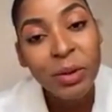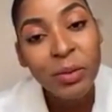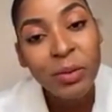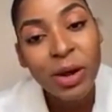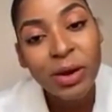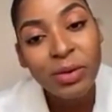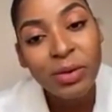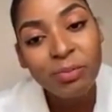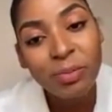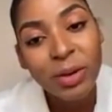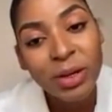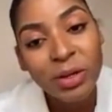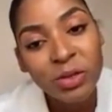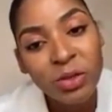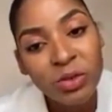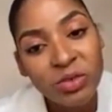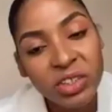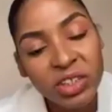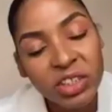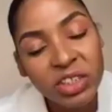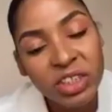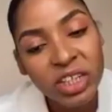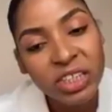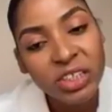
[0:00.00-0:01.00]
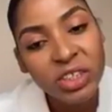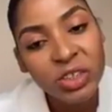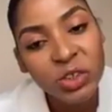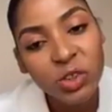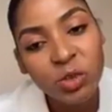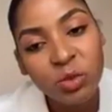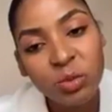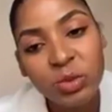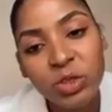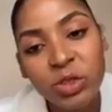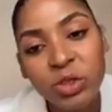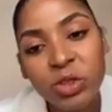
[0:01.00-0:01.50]
they were one part of the
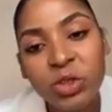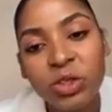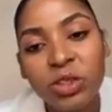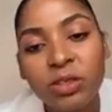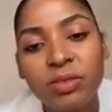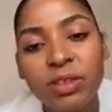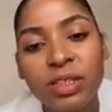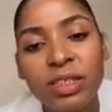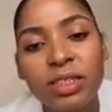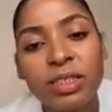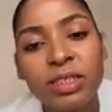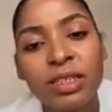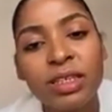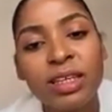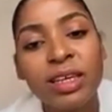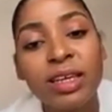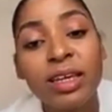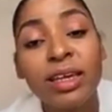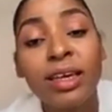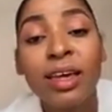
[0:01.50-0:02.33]
judges of Miss Universe.